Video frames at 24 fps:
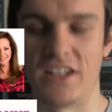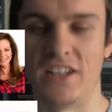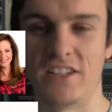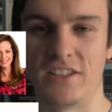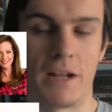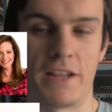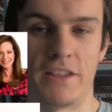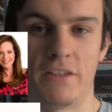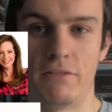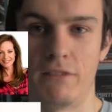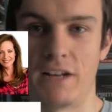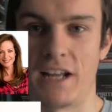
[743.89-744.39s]
as
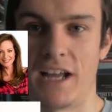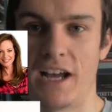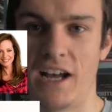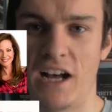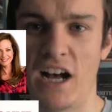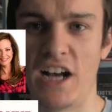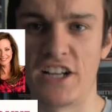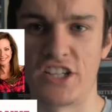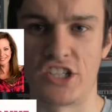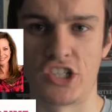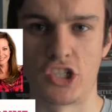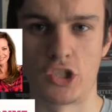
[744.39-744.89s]
playing the really
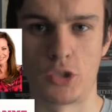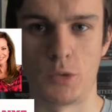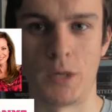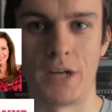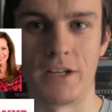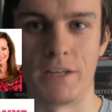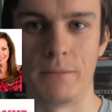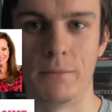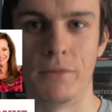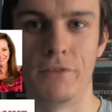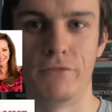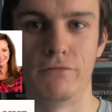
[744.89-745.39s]
harsh and
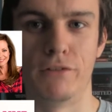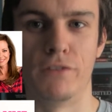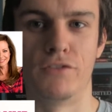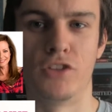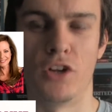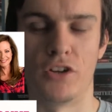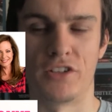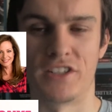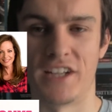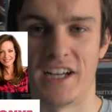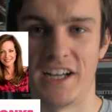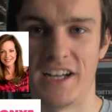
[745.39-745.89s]
swearing mother of
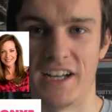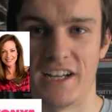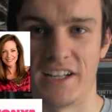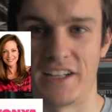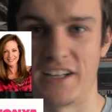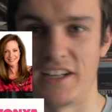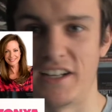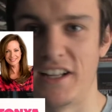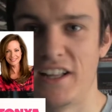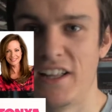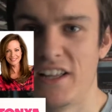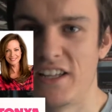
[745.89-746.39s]
Tonya
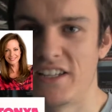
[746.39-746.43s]
Harding.